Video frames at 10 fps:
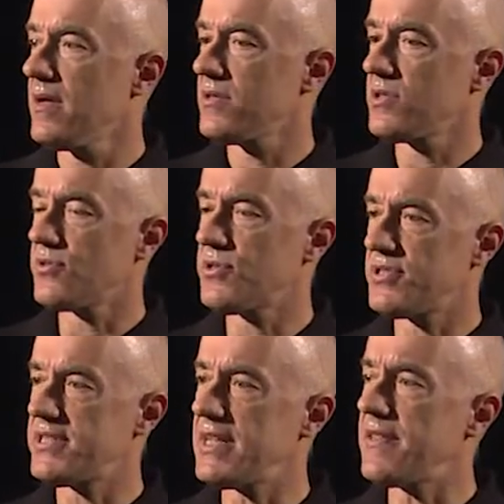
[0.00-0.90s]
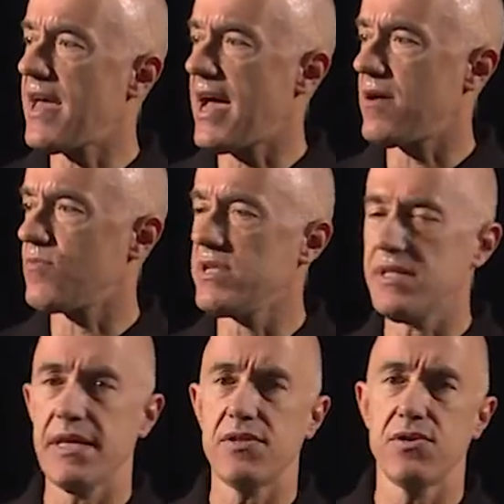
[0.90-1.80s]
So to see that, we
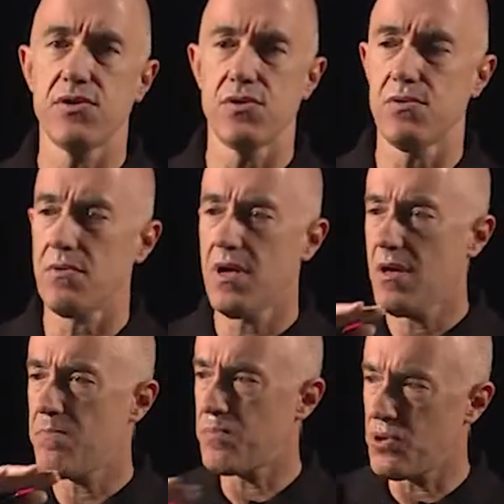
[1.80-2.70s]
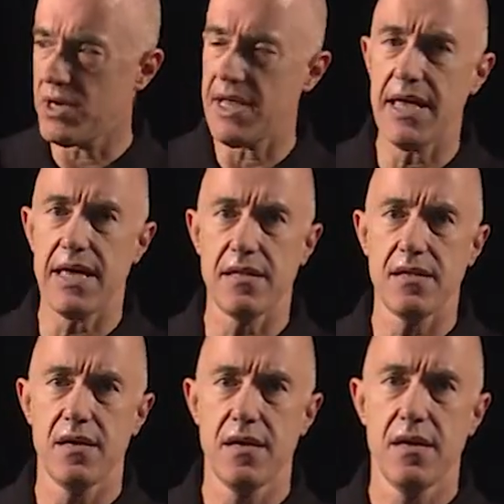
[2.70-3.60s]
need to put
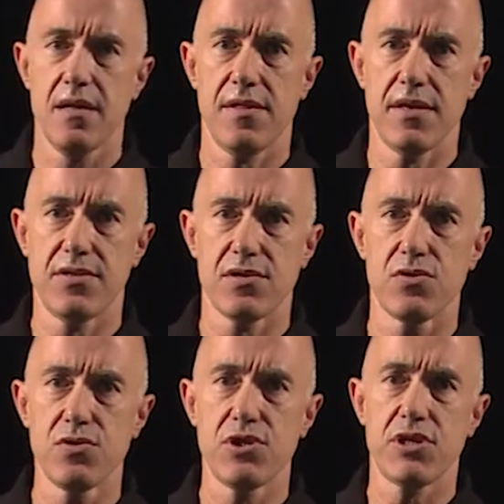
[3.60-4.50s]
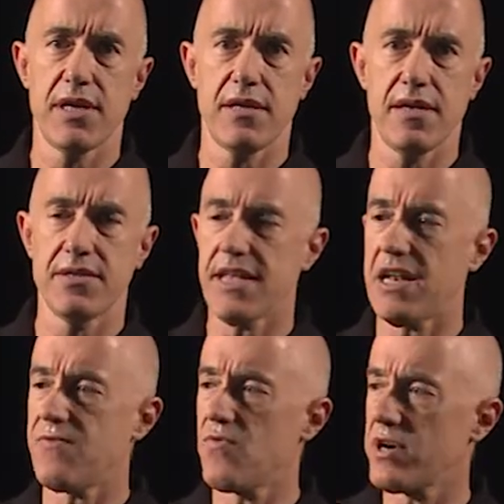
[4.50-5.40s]
in the solution, instead
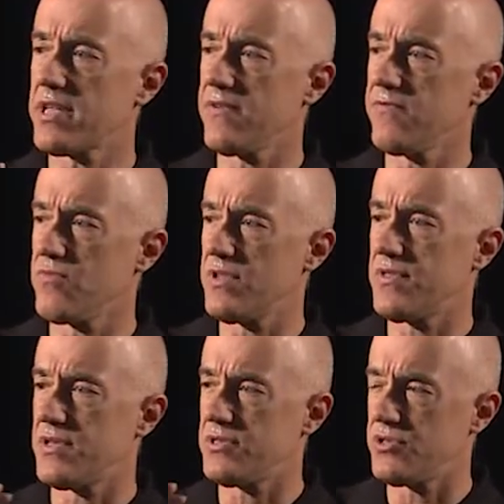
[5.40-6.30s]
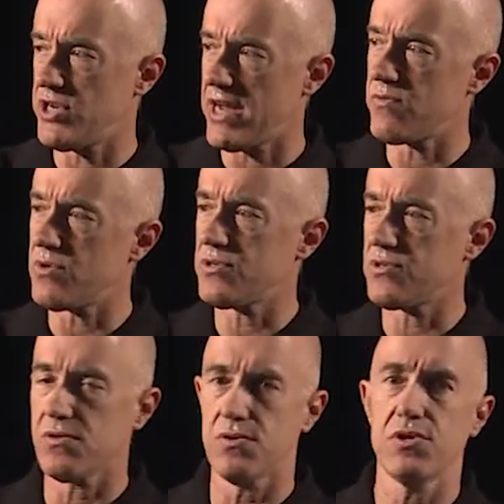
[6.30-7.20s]
of working with this general
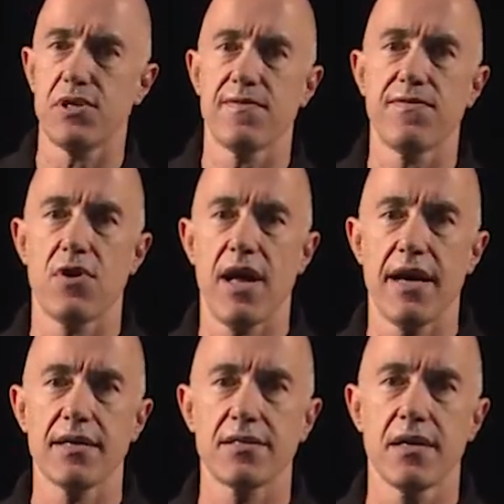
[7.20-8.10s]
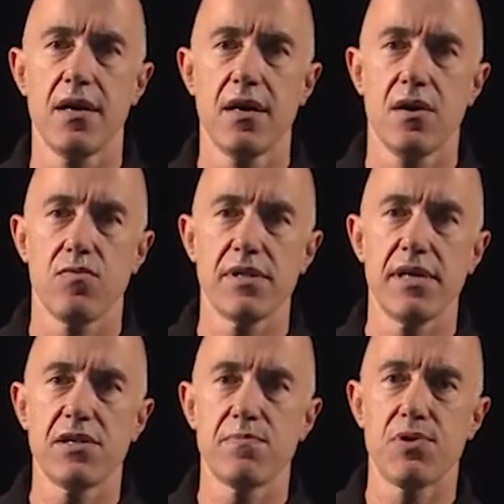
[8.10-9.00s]
solution for x, we
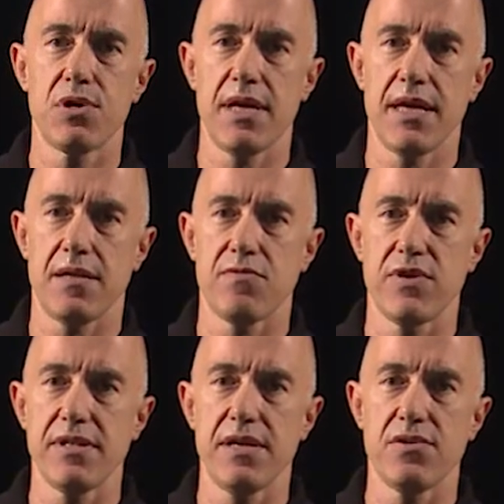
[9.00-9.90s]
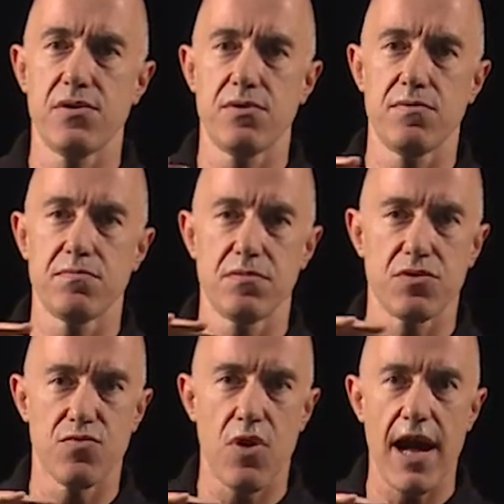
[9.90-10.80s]
need to put in, we need to
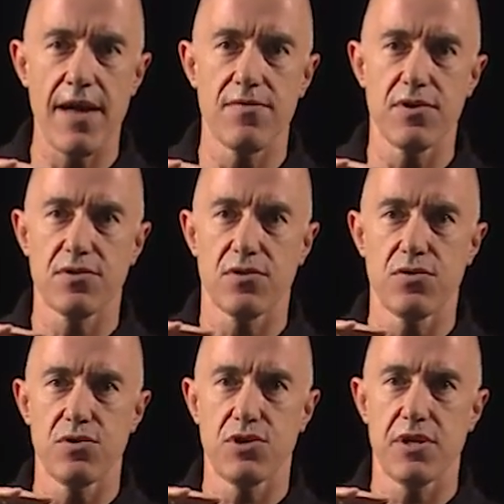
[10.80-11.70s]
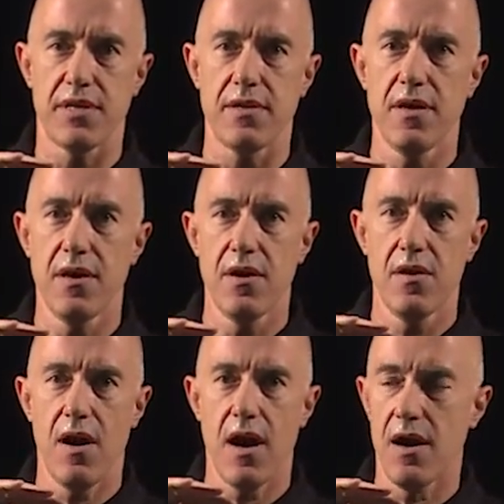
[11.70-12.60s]
derive the solution
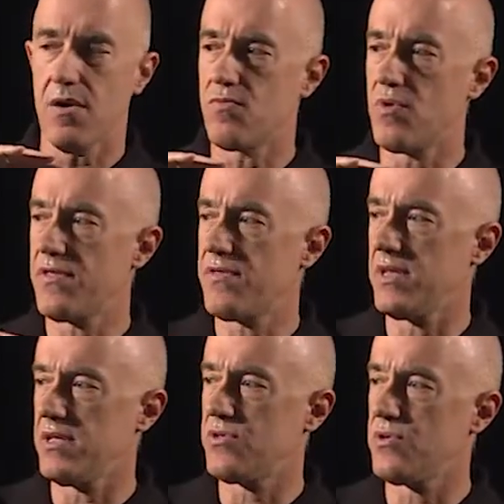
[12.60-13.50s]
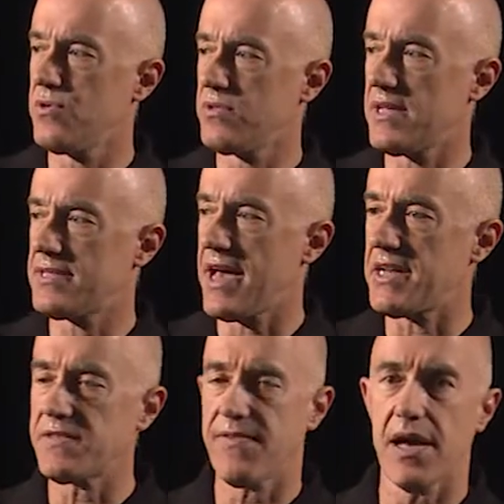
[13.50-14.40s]
uh, with the two, that
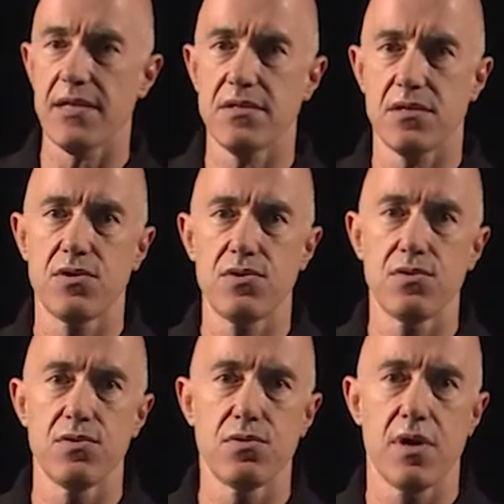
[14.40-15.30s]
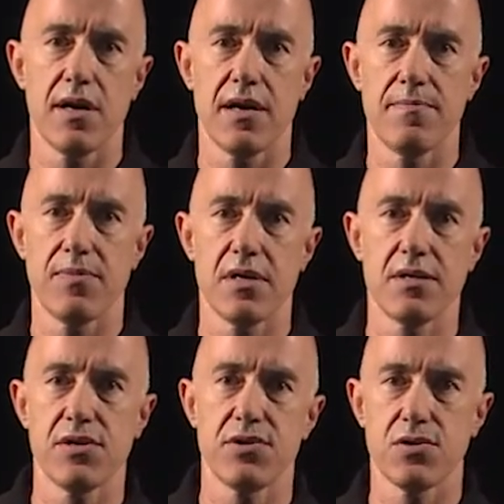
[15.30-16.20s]
satisfies the two um,
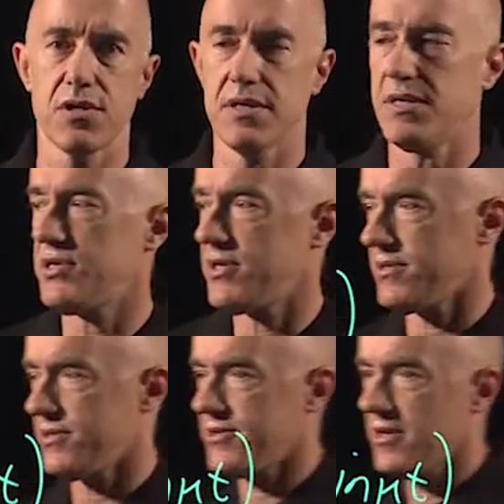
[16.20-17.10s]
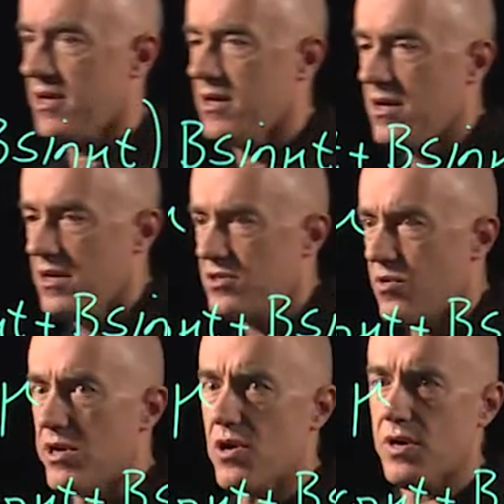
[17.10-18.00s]
initial conditions. So
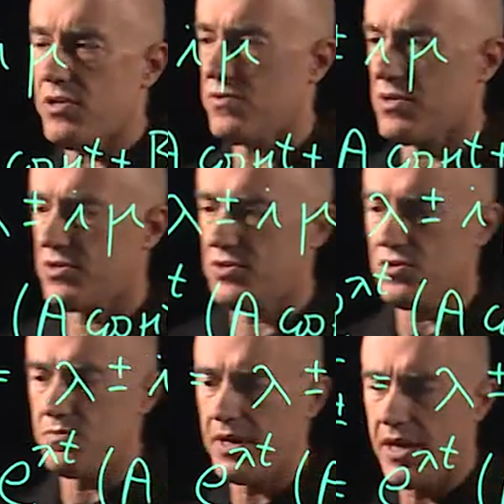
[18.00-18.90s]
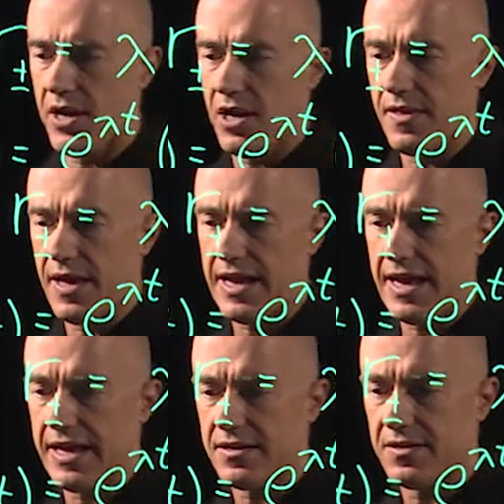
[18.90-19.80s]
we're going to assume here that
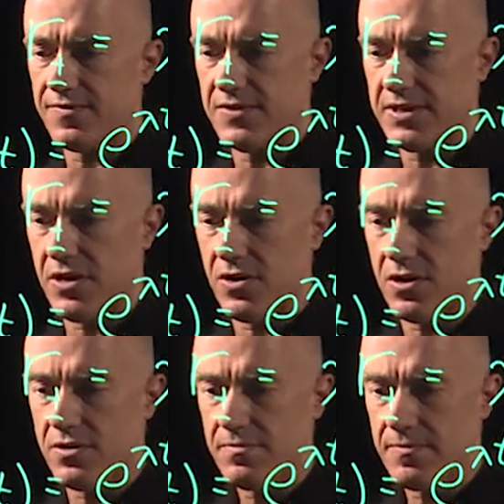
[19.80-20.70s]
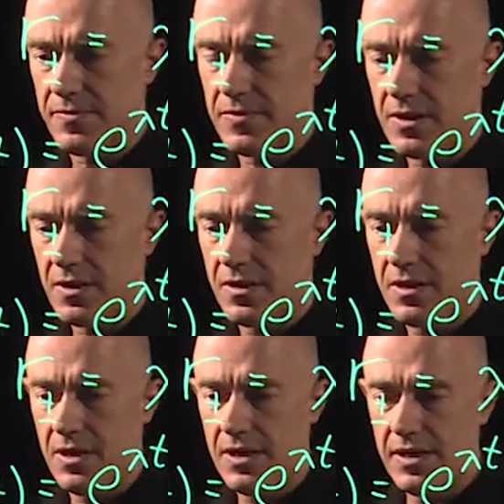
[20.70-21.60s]
x of 0
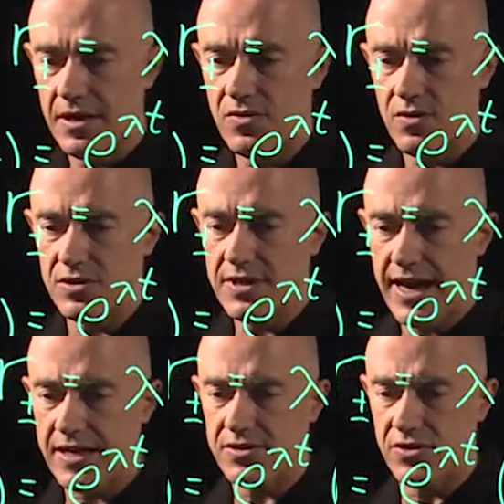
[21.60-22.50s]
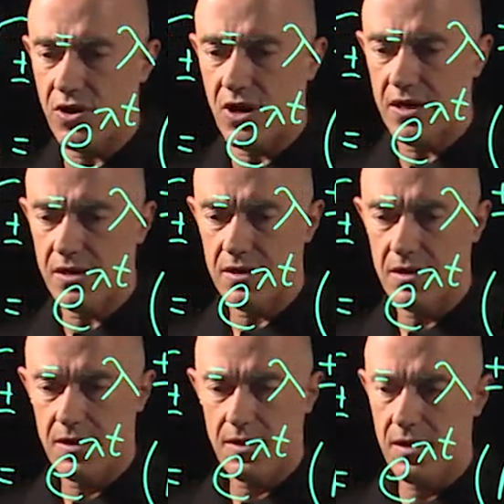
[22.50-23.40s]
equals x naught,
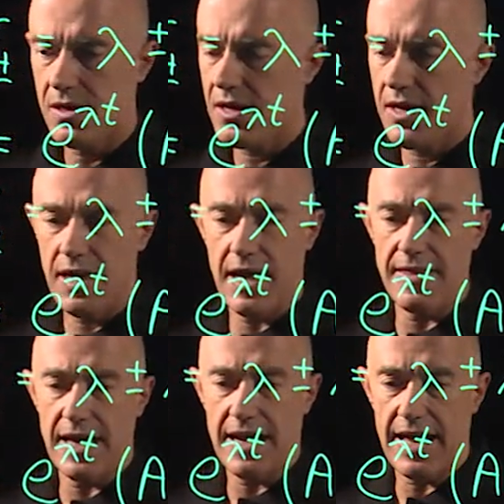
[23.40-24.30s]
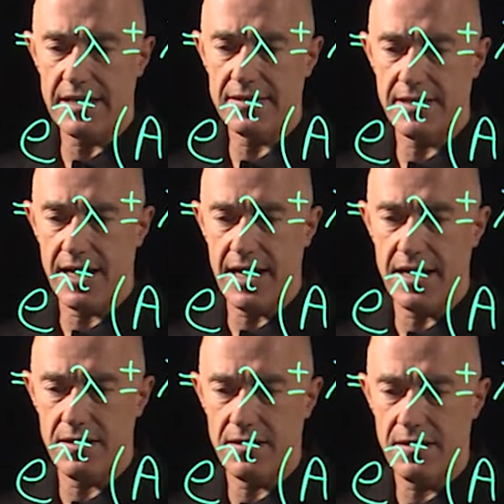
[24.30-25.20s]
and that x
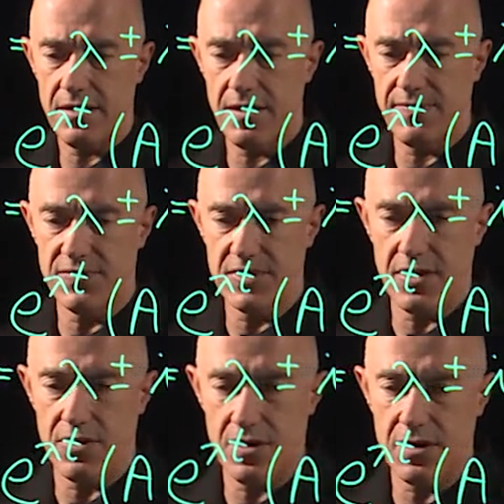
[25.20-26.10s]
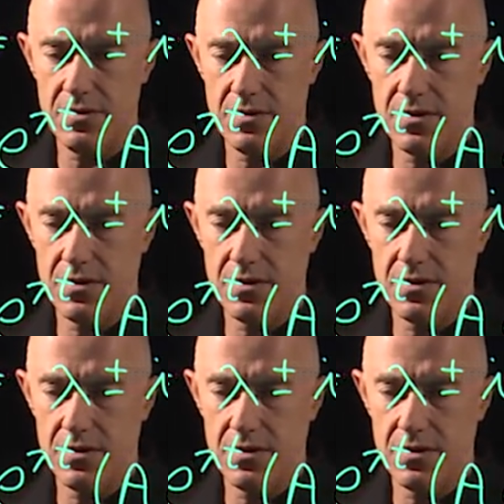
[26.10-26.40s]
dot of 0